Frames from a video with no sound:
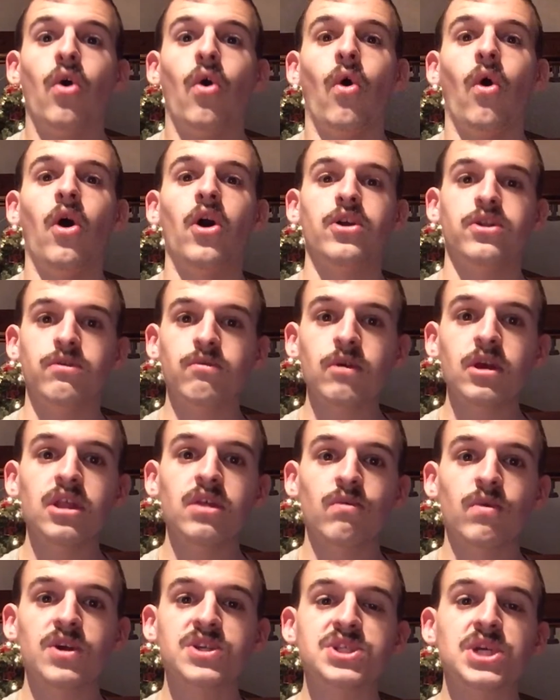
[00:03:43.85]
Or 3,
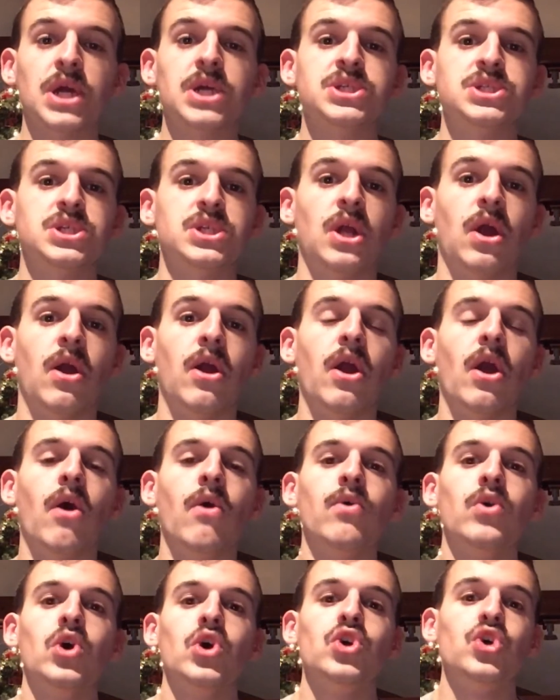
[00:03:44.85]
the worst case
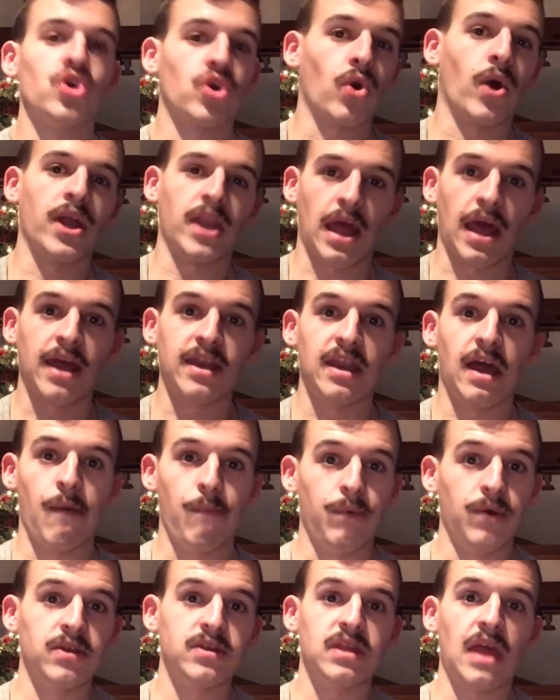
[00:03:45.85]
scenario, you're going to end
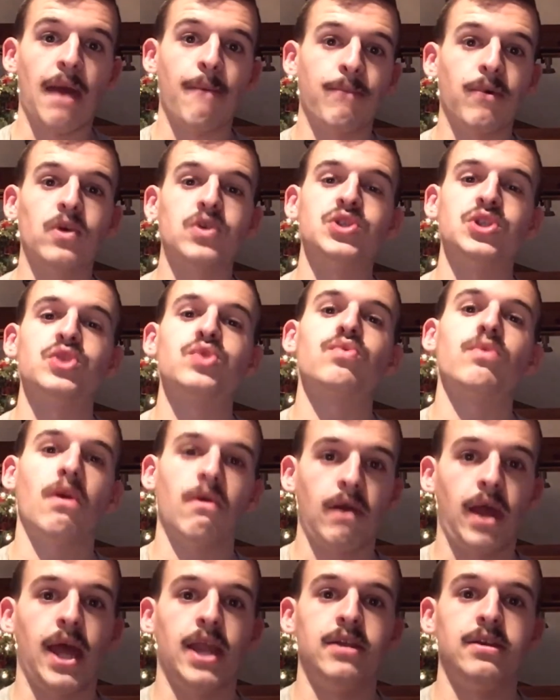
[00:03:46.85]
up in that person's
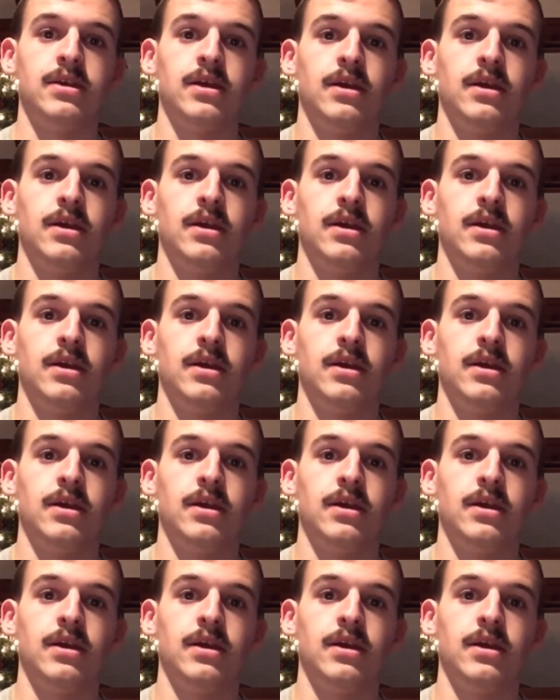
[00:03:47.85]
rear end.